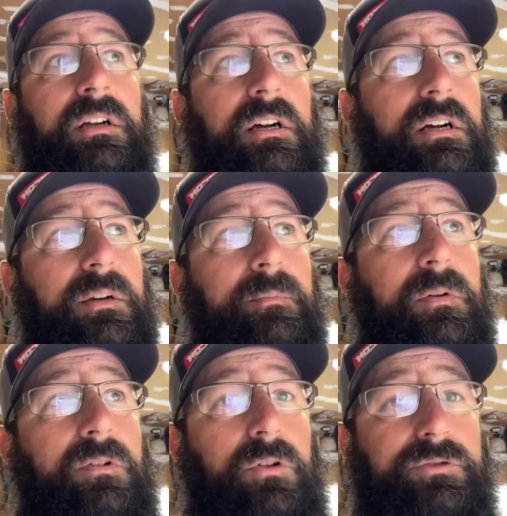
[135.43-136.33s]
uh,
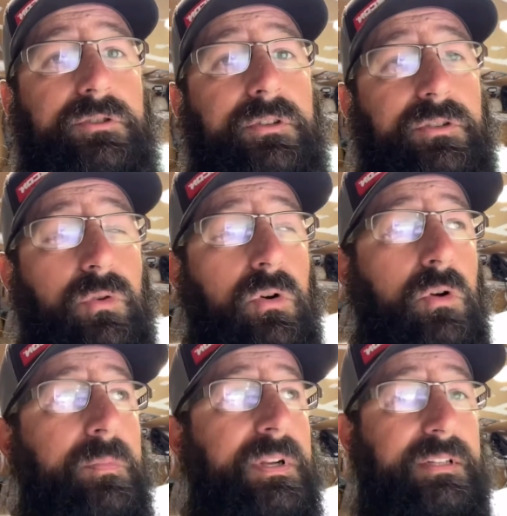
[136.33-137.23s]
closer to the door
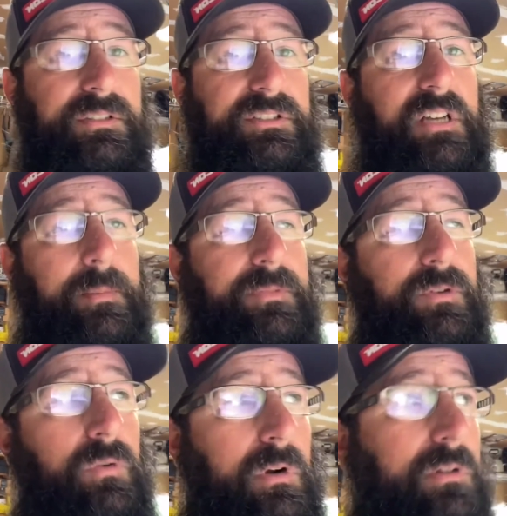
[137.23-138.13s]
opening to stop the
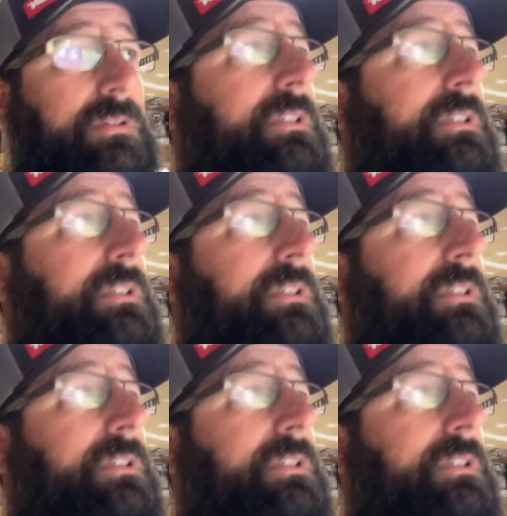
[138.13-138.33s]
door.